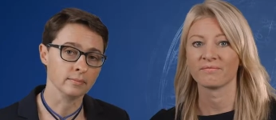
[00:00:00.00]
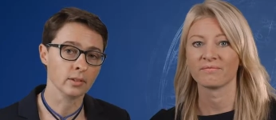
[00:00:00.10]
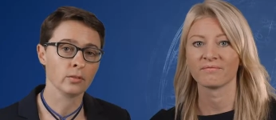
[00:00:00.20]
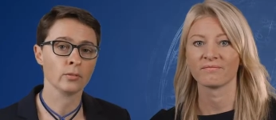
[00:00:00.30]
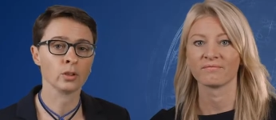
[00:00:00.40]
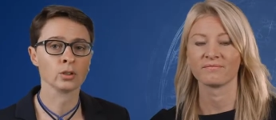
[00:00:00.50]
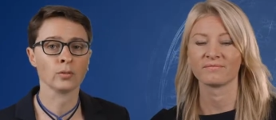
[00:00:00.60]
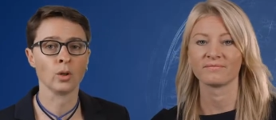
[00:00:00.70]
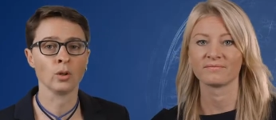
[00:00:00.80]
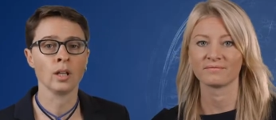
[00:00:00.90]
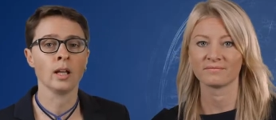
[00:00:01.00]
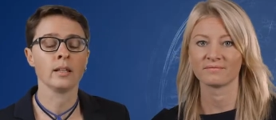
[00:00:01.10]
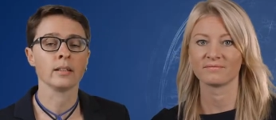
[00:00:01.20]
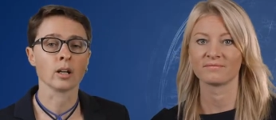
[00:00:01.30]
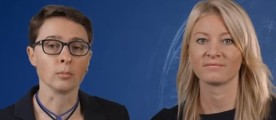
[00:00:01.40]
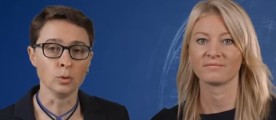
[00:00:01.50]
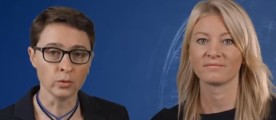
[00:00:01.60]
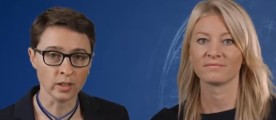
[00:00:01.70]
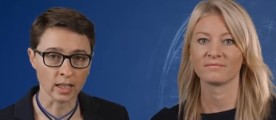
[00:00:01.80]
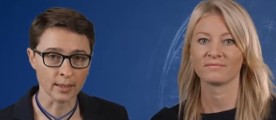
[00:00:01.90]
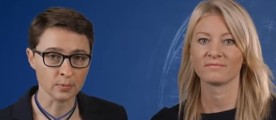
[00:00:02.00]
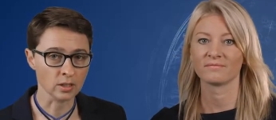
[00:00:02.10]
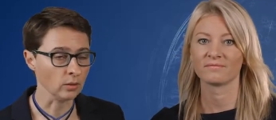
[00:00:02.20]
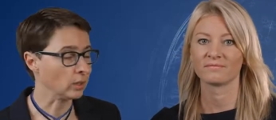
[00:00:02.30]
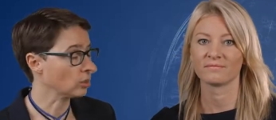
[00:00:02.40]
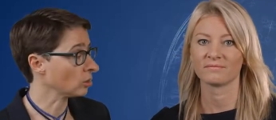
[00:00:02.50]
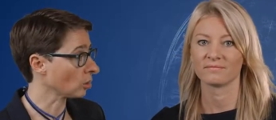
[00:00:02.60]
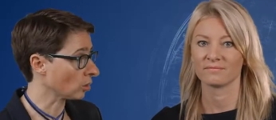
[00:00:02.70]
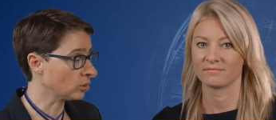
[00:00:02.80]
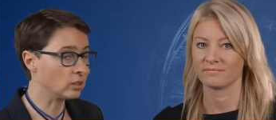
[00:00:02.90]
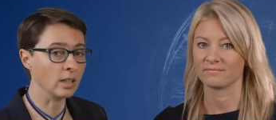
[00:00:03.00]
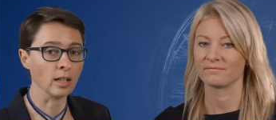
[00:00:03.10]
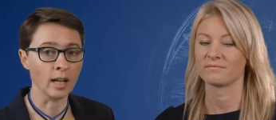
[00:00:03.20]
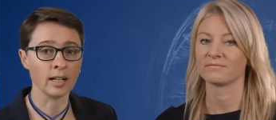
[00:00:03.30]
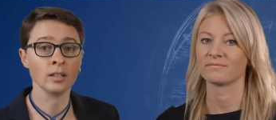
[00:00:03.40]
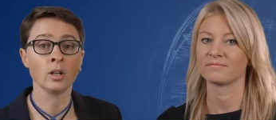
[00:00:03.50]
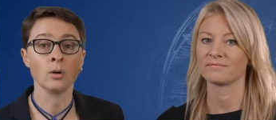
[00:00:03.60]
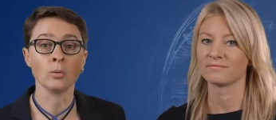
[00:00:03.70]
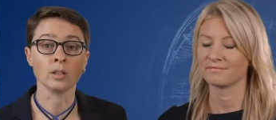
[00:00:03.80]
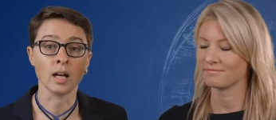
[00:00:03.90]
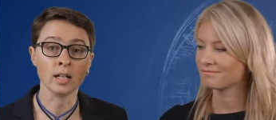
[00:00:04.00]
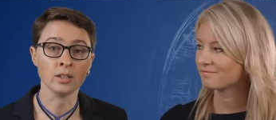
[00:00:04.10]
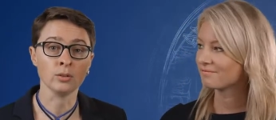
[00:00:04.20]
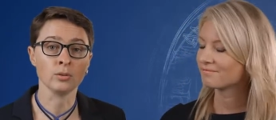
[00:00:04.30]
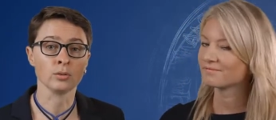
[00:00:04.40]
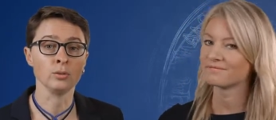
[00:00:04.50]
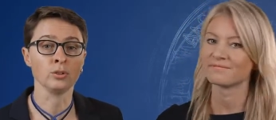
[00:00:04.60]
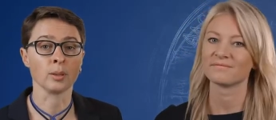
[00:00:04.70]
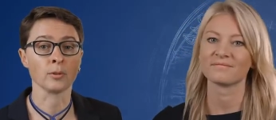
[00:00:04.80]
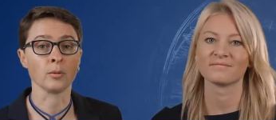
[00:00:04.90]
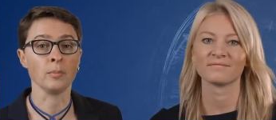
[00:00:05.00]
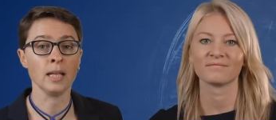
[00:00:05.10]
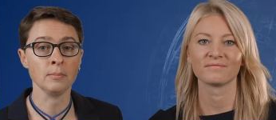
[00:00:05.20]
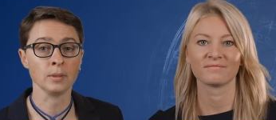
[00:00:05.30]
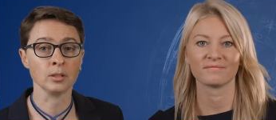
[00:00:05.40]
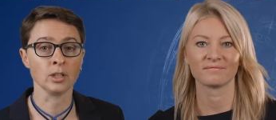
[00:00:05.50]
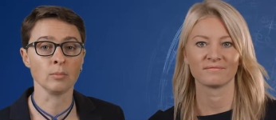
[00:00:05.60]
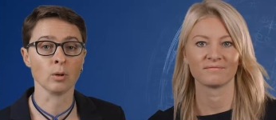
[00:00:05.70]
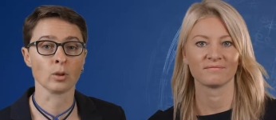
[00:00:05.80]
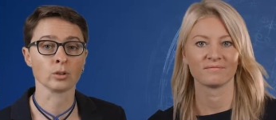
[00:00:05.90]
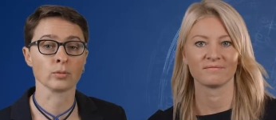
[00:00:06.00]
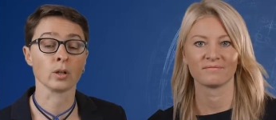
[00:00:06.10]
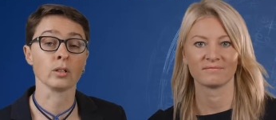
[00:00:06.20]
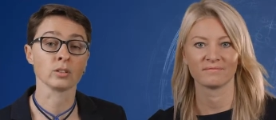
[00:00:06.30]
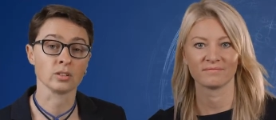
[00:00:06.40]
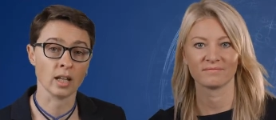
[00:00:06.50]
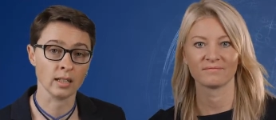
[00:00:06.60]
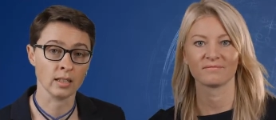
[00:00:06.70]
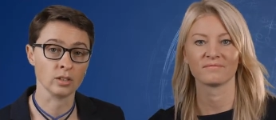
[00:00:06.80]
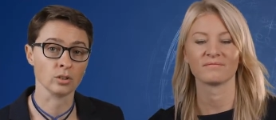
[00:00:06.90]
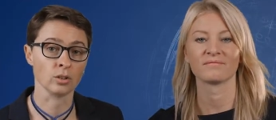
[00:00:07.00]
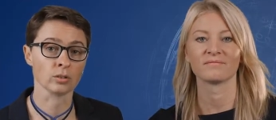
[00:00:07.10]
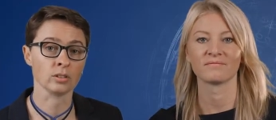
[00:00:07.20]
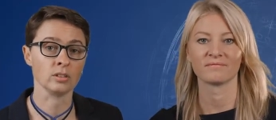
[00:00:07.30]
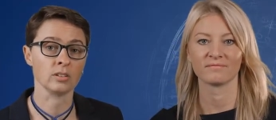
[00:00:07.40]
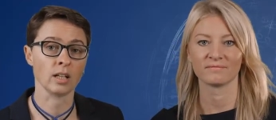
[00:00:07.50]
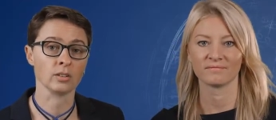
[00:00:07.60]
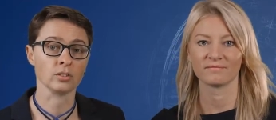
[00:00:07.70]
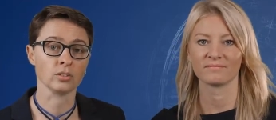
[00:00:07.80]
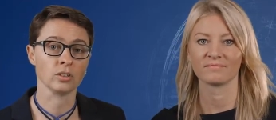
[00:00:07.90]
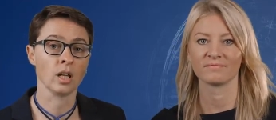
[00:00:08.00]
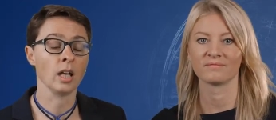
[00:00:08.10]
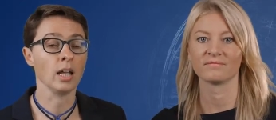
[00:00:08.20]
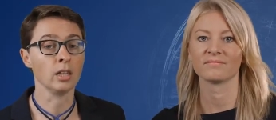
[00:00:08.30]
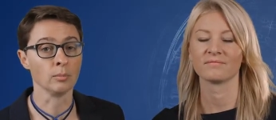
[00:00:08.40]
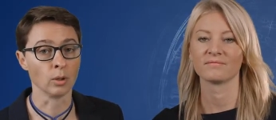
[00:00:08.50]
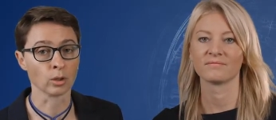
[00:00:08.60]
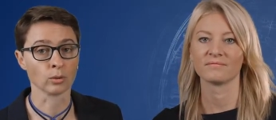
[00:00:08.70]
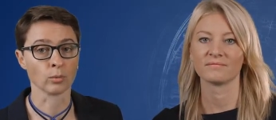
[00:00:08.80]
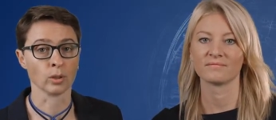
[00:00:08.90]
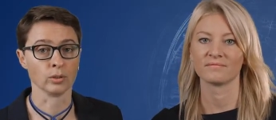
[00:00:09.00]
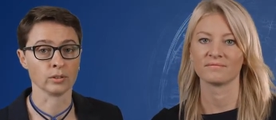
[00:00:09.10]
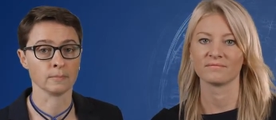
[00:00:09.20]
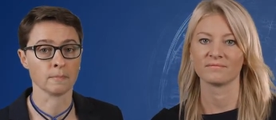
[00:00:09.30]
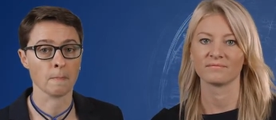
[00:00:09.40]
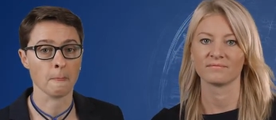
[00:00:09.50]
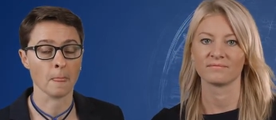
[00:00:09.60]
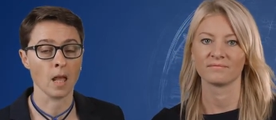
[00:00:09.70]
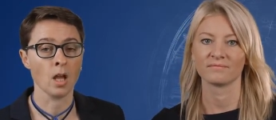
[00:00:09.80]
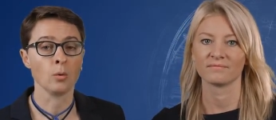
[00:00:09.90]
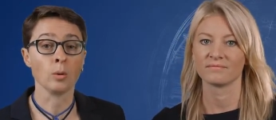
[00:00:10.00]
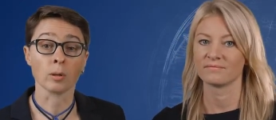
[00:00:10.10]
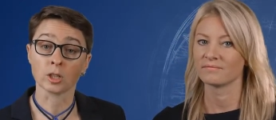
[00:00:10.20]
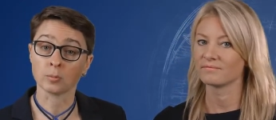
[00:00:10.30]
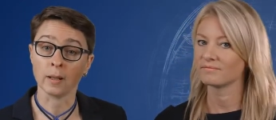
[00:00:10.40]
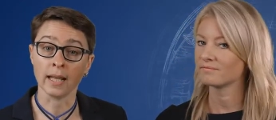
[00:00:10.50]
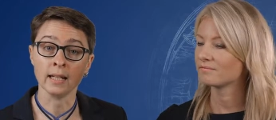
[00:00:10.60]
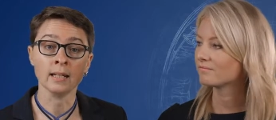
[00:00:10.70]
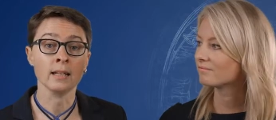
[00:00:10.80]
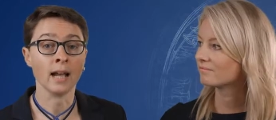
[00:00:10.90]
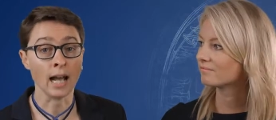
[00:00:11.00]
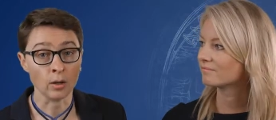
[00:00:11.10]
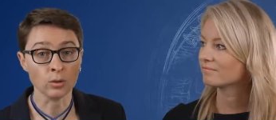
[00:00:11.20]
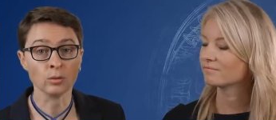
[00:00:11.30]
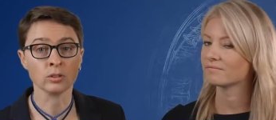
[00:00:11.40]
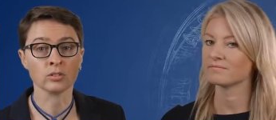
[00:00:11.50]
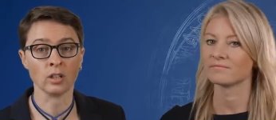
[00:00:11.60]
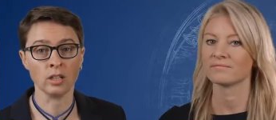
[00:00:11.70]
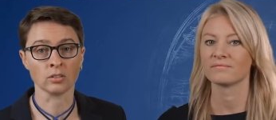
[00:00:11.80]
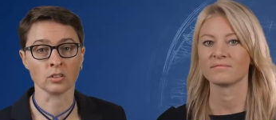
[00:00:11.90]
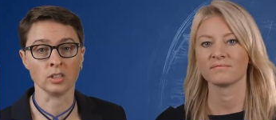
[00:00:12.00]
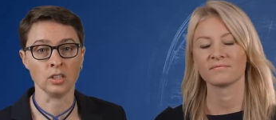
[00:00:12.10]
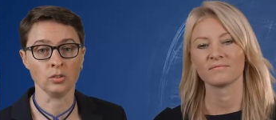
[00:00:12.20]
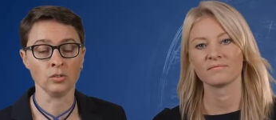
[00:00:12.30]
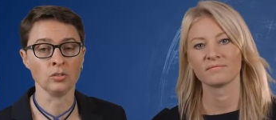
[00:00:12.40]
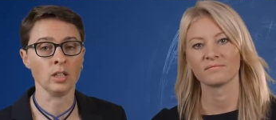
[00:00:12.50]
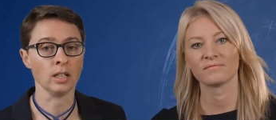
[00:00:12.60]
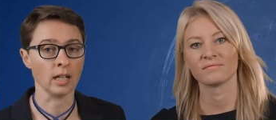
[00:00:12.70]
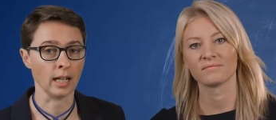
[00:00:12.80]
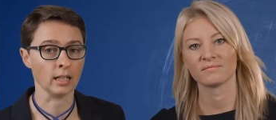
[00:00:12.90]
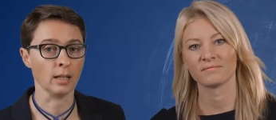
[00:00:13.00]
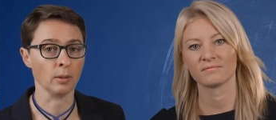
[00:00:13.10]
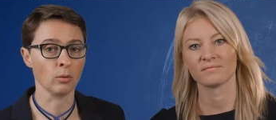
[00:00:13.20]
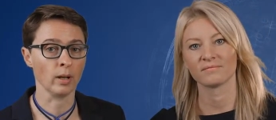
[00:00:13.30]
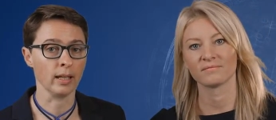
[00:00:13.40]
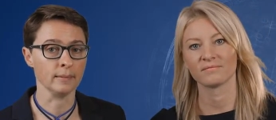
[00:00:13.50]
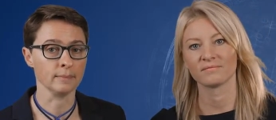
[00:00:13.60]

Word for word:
Speaker 1: first of all, there are movie clips in which Rut and I will guide you through some of the main building blocks for understanding security challenges in the modern world. We will explain how you can study such issues in an academic way.